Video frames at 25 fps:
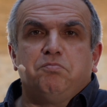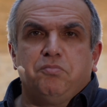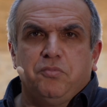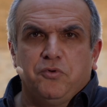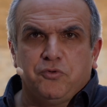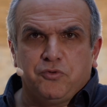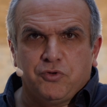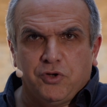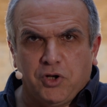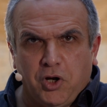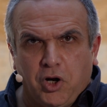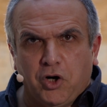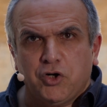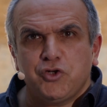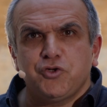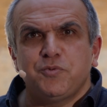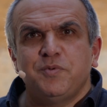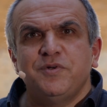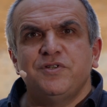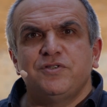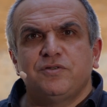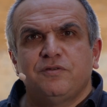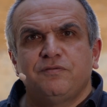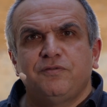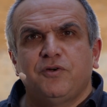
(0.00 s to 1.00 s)
a large
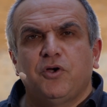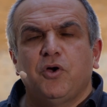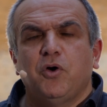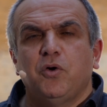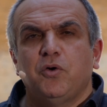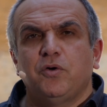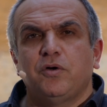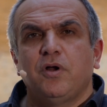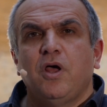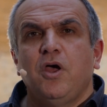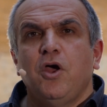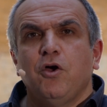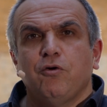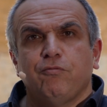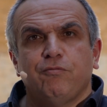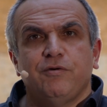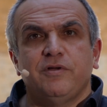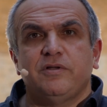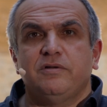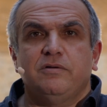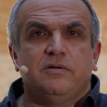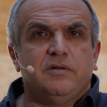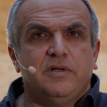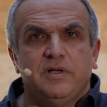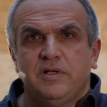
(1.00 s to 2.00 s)
piece of code
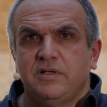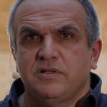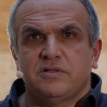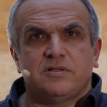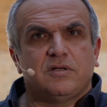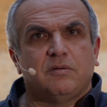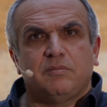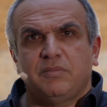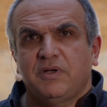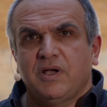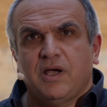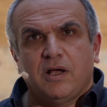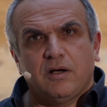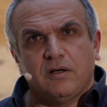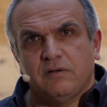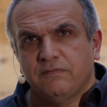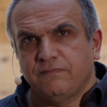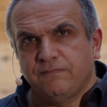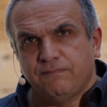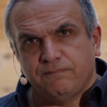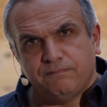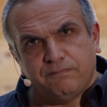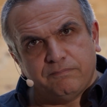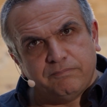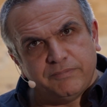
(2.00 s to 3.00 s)
written in some kind
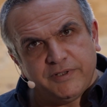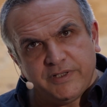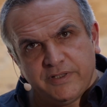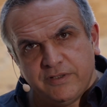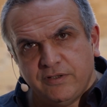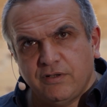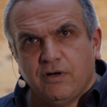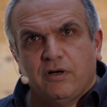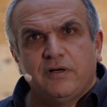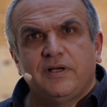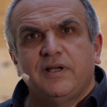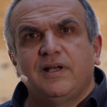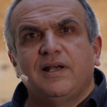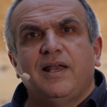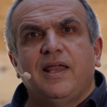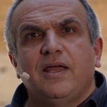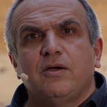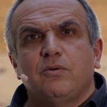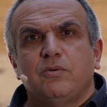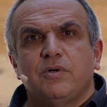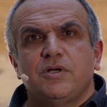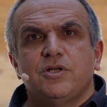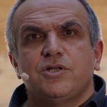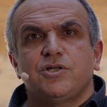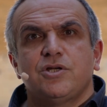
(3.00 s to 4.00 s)
of idiotic
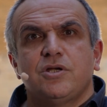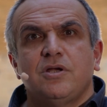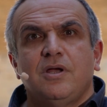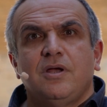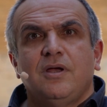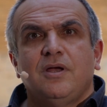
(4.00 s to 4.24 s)
language,